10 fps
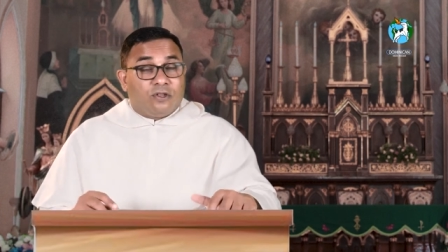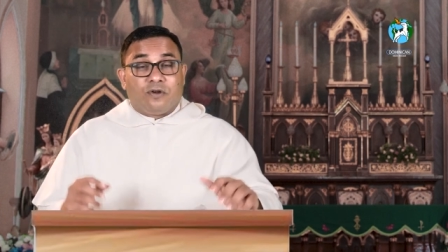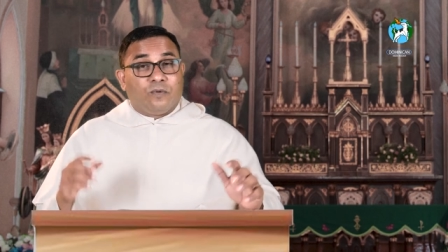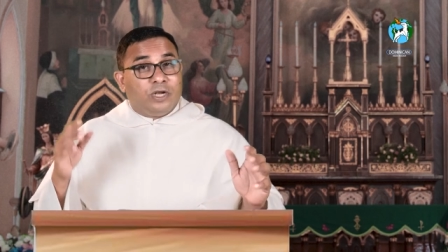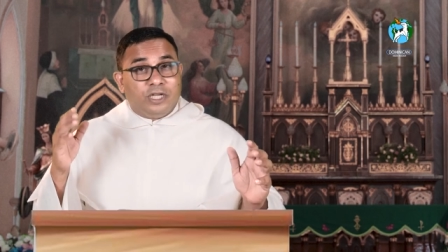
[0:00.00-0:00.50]

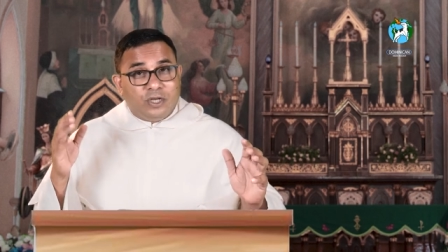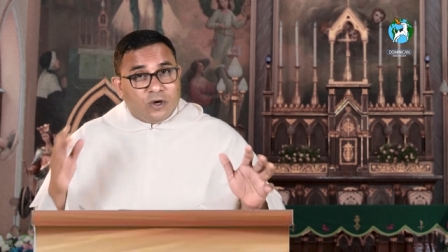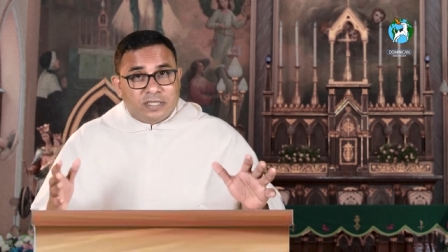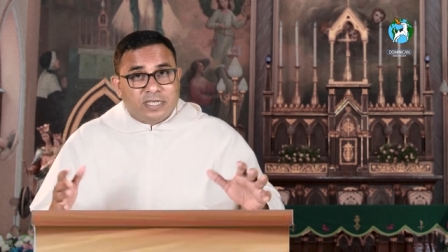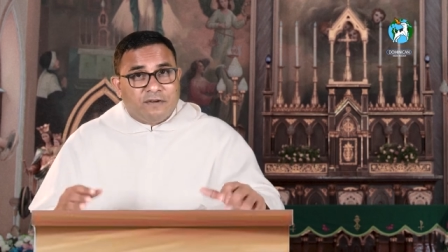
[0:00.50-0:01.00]
Not only
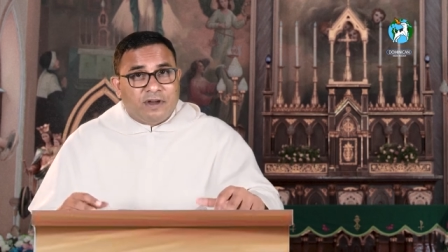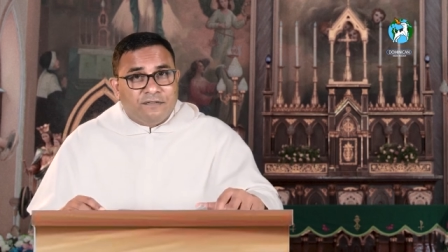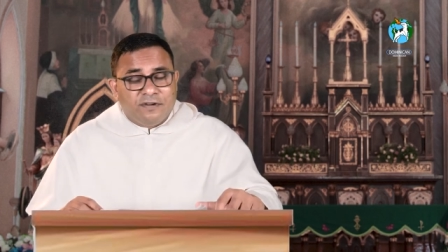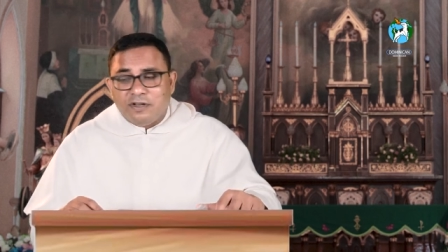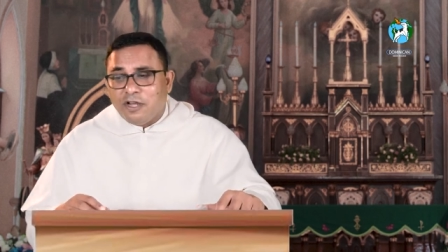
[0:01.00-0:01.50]
your
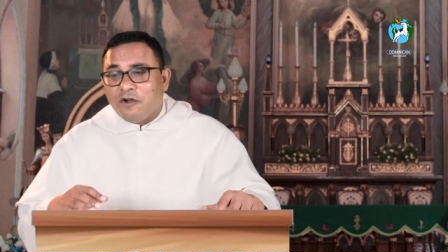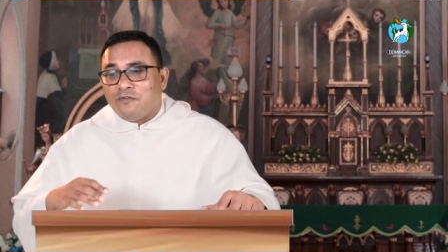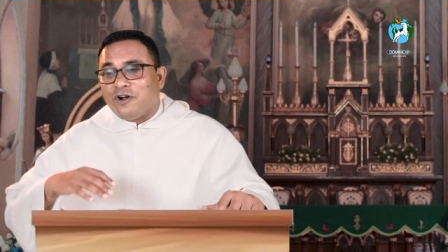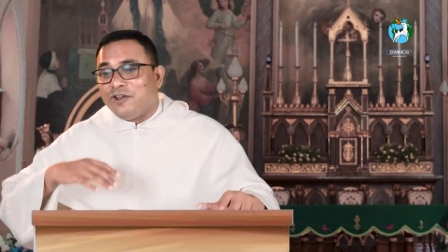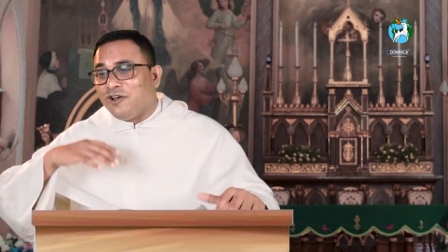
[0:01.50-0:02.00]
survival,
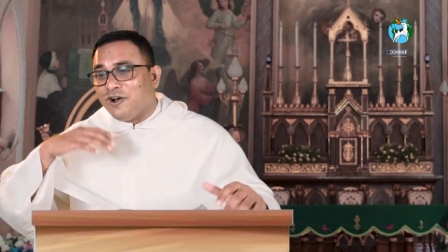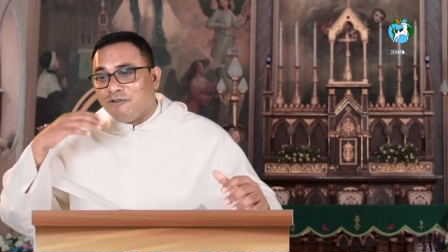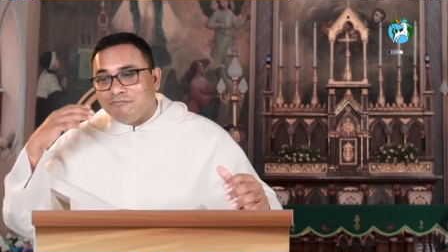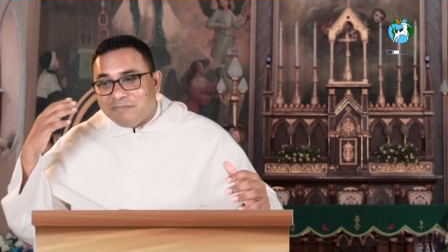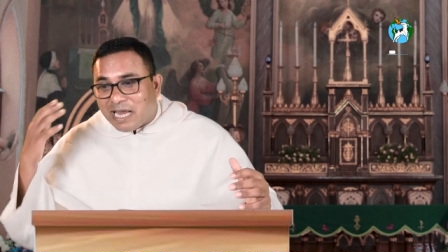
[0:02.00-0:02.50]
for
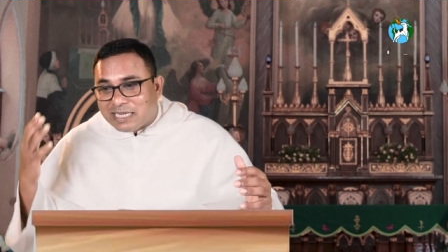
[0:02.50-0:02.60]
your